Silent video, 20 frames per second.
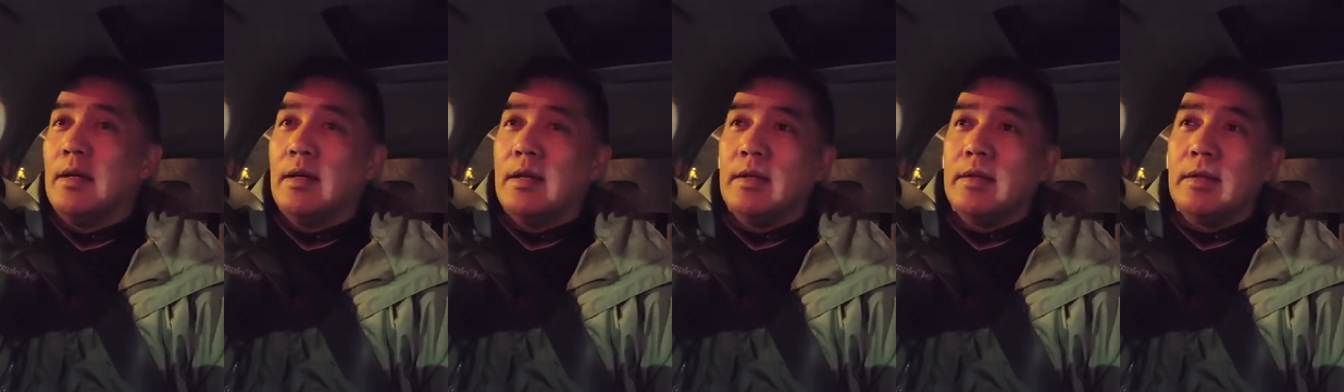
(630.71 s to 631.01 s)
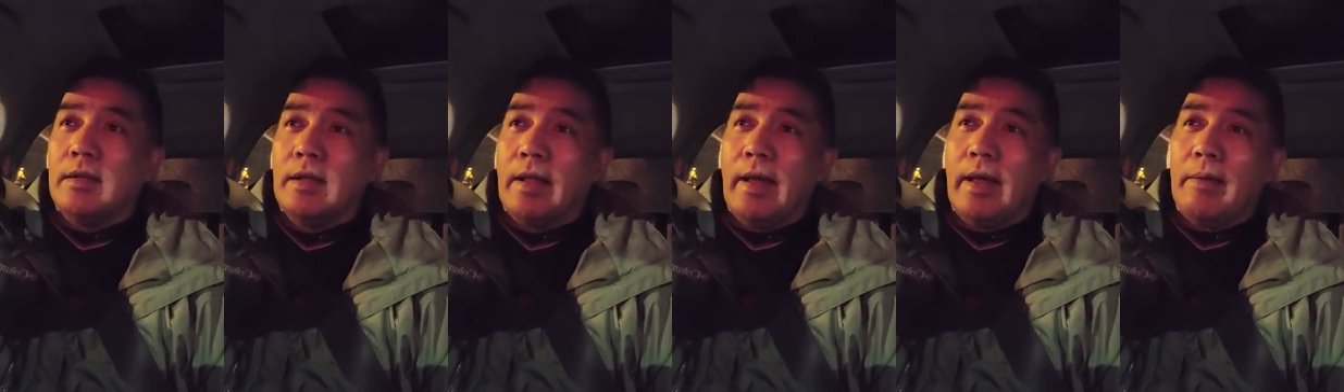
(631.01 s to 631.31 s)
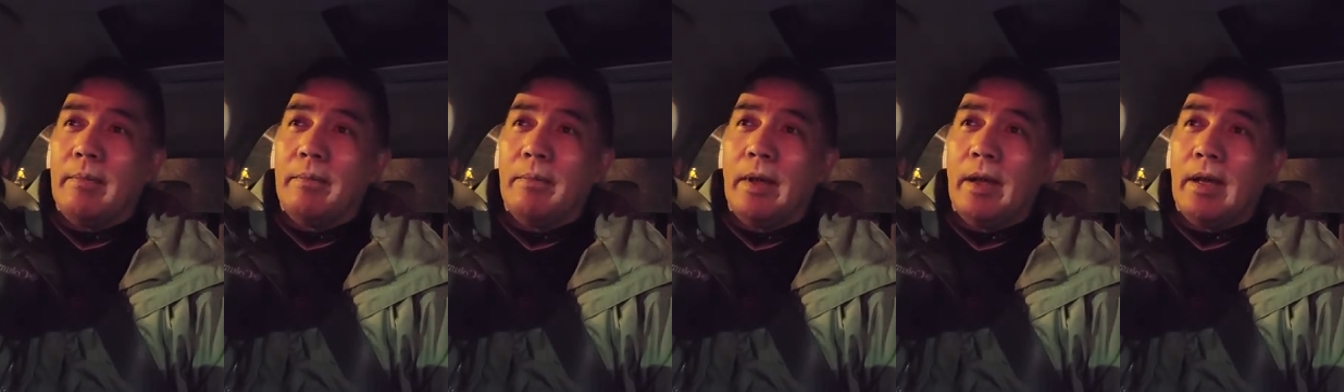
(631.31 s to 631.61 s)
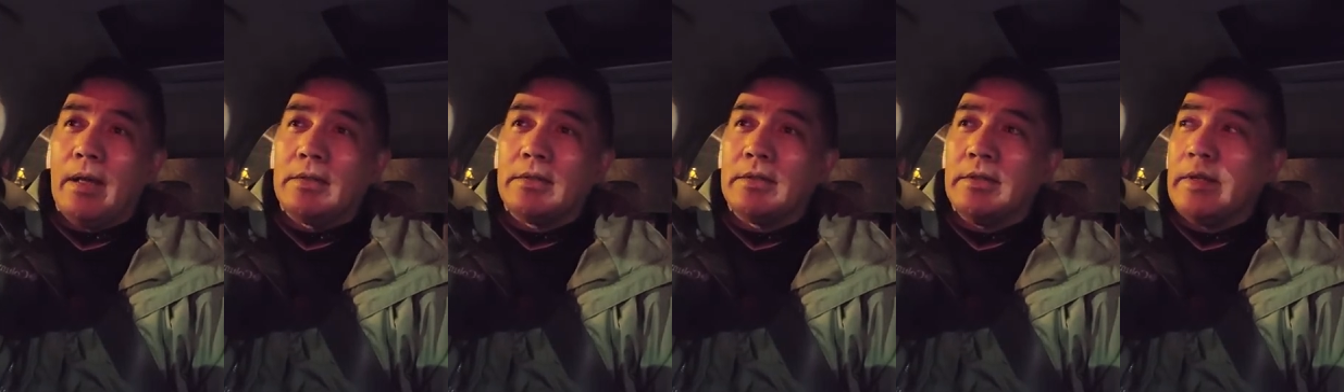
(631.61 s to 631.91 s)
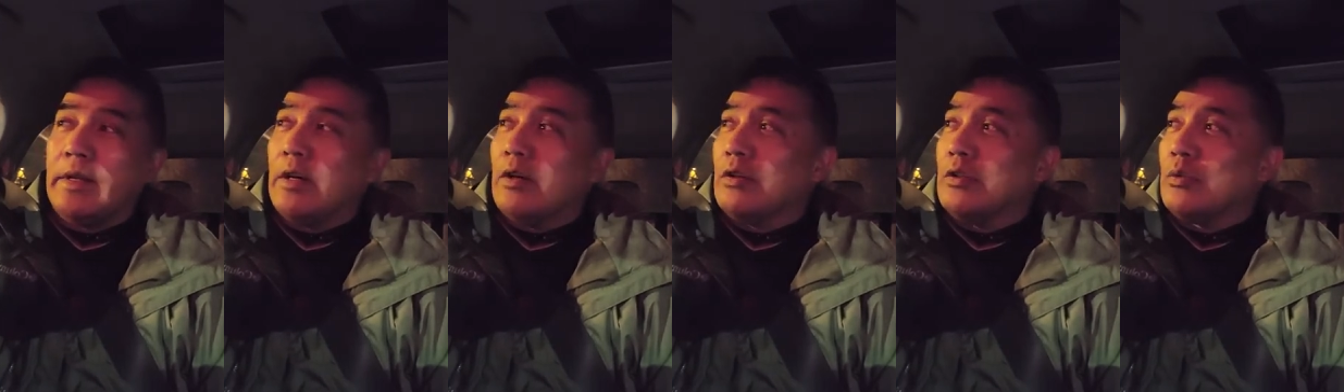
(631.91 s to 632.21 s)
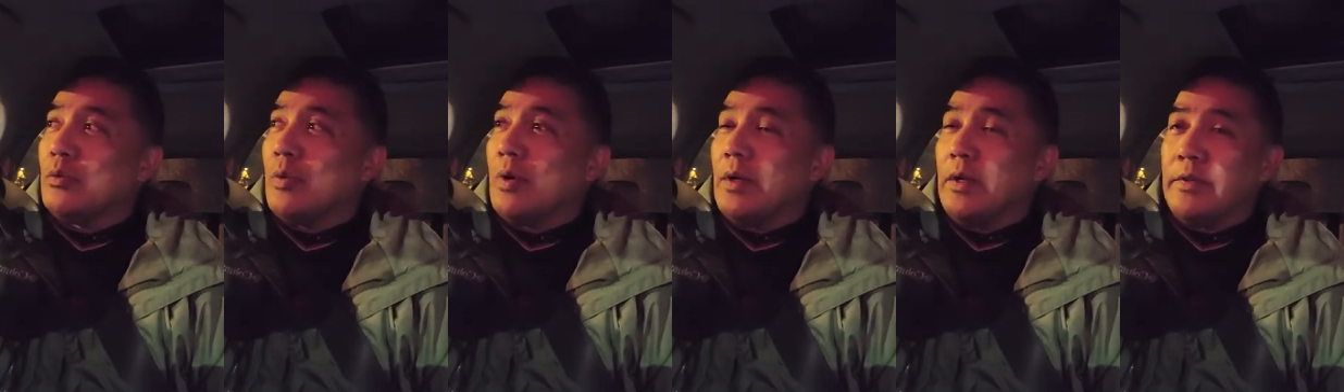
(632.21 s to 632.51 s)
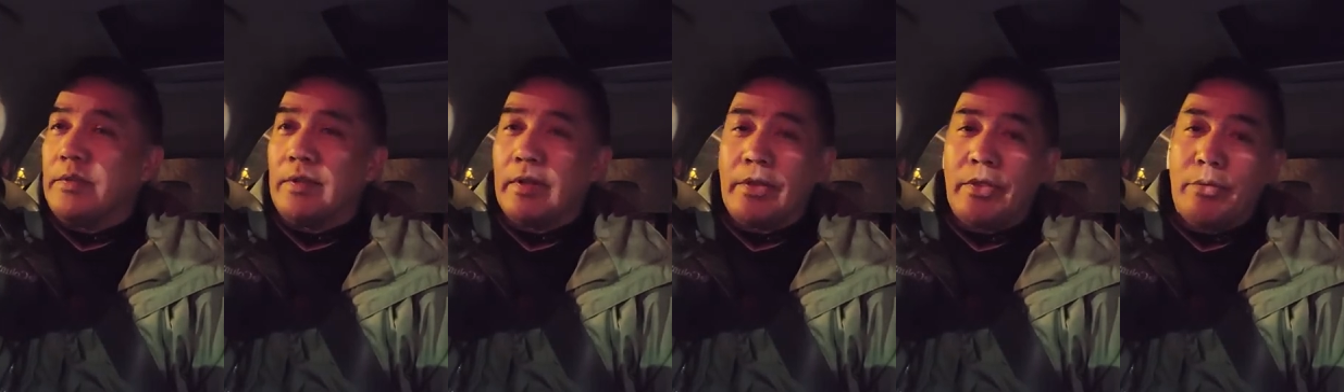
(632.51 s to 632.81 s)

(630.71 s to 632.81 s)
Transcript: the Latin Mass, the nearest one is like